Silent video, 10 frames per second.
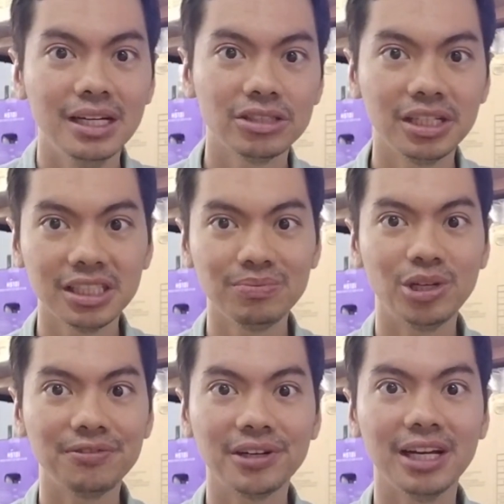So this is
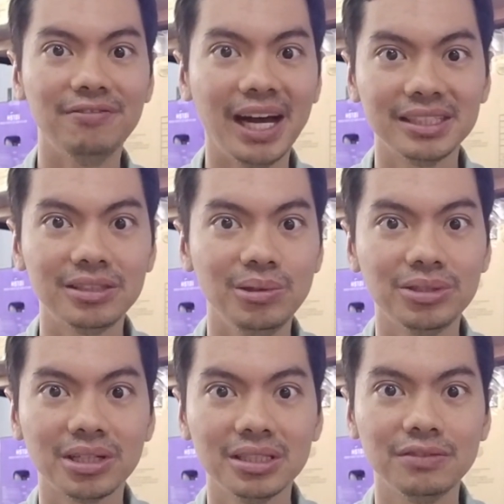more for advanced
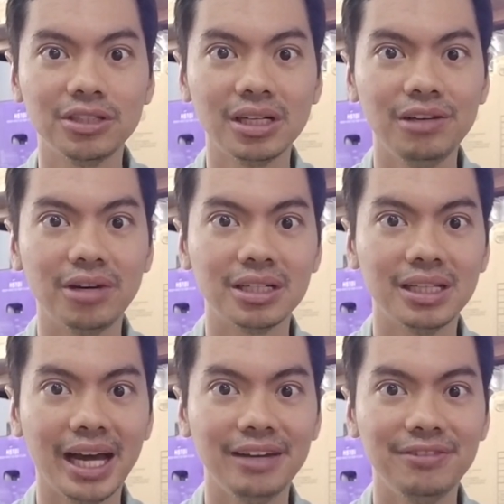users if you really want to
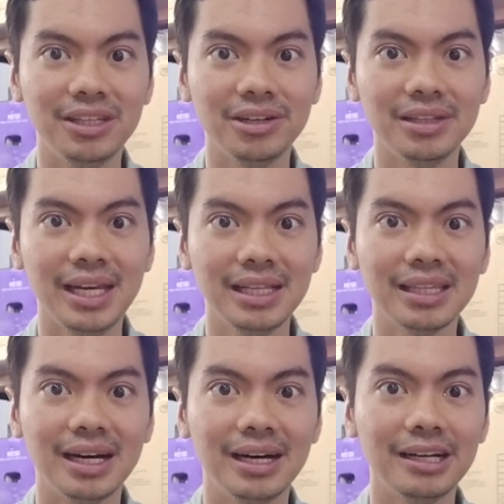dive into your
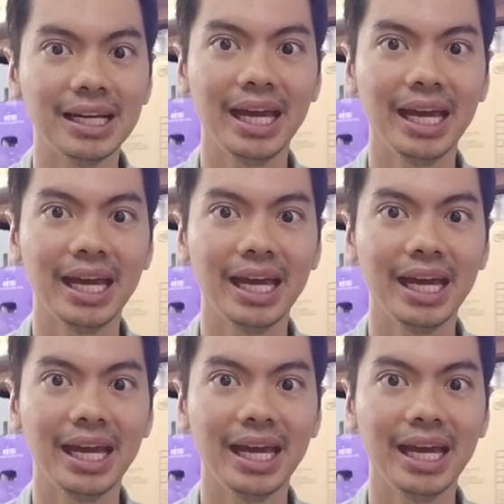data,